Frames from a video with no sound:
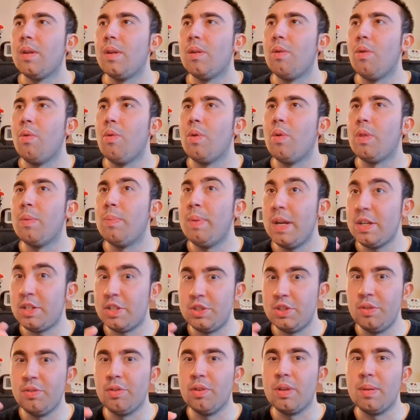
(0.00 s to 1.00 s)
the pictures
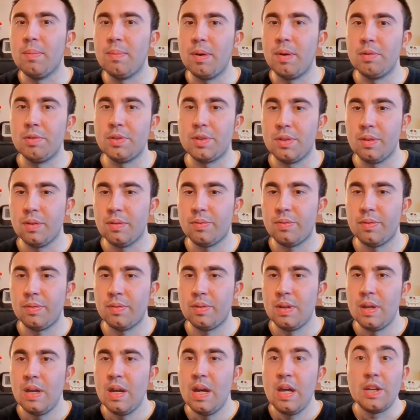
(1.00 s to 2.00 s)
you've got the most of.
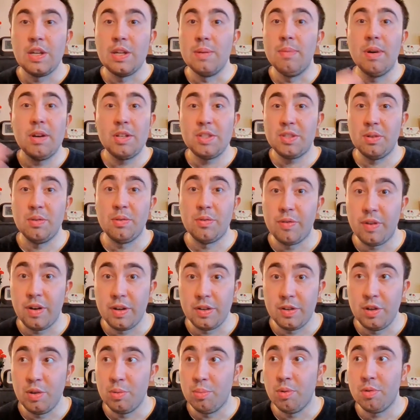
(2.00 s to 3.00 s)
You might still find
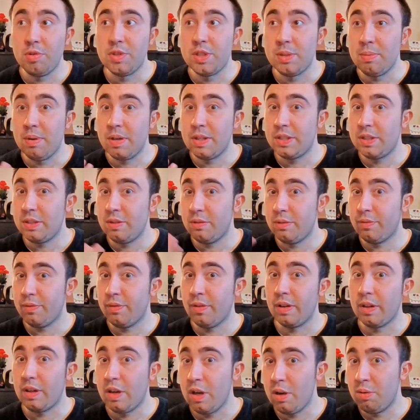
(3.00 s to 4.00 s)
new ones, you might still
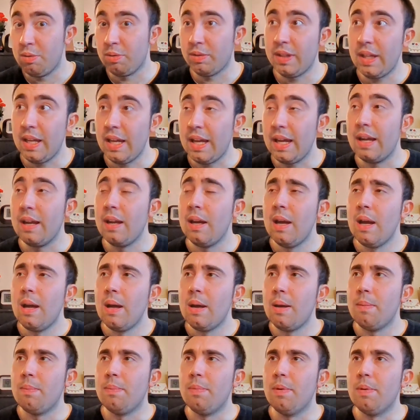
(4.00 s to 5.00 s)
find gold there,
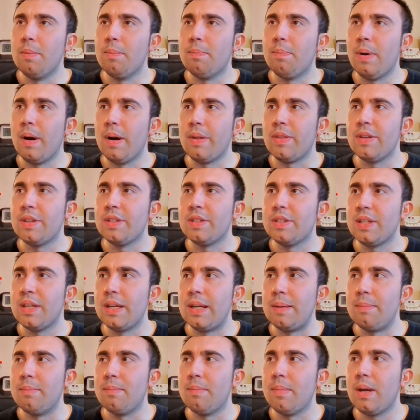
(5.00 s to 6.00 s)
but by the
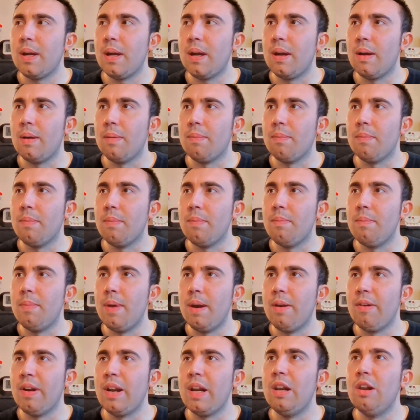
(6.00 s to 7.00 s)
same
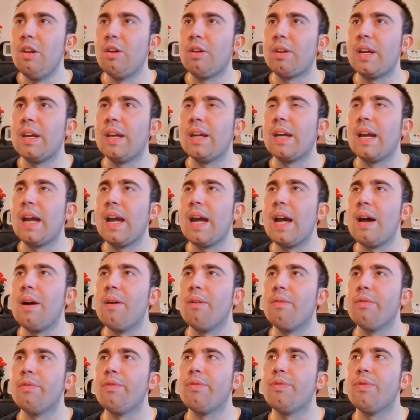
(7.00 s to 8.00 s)
merit, looking
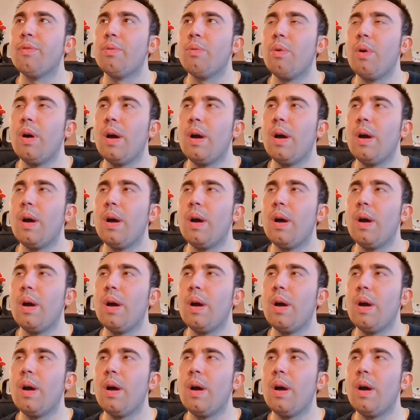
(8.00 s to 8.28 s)
out for